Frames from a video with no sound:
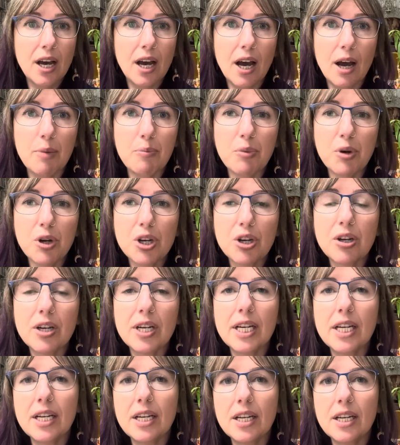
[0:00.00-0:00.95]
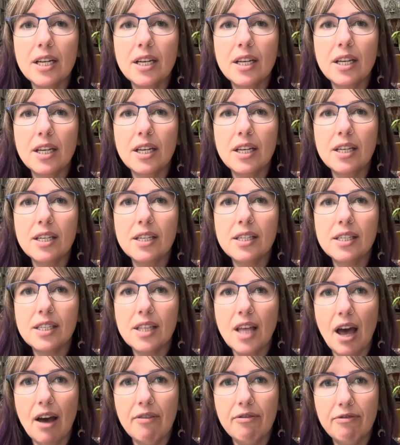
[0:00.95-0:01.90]
Mercury is
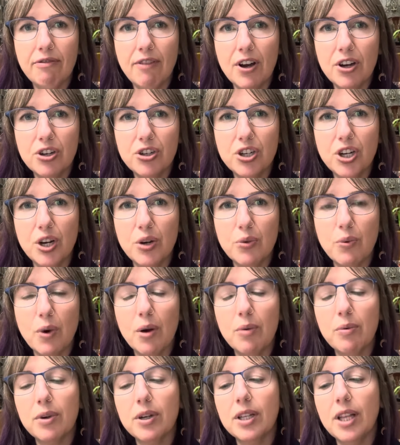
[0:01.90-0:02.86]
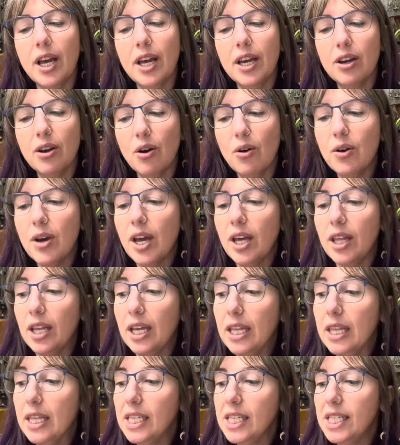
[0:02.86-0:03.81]
that function where we're like, okay,
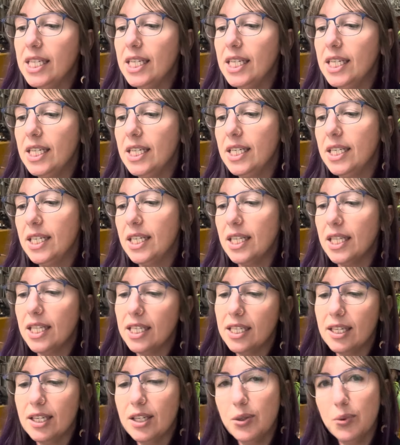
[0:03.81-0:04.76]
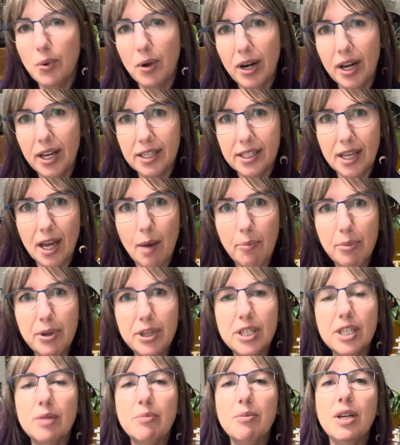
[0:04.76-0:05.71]
like this is what has
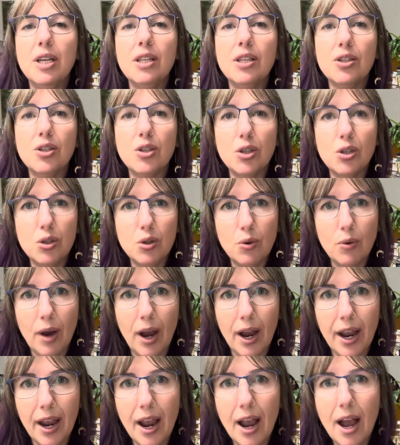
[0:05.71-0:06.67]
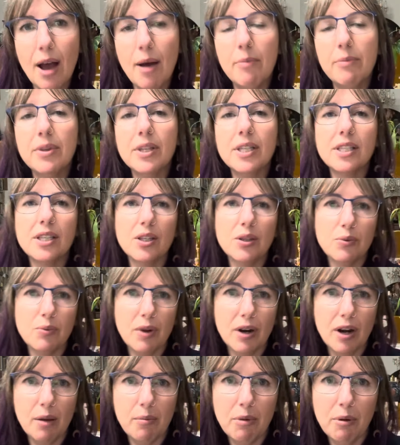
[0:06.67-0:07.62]
happened to me, this is who I am, this is
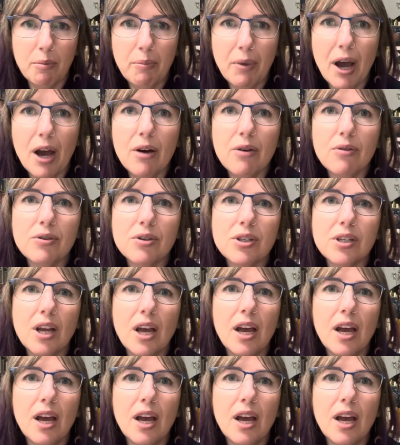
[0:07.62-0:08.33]
what I'm about.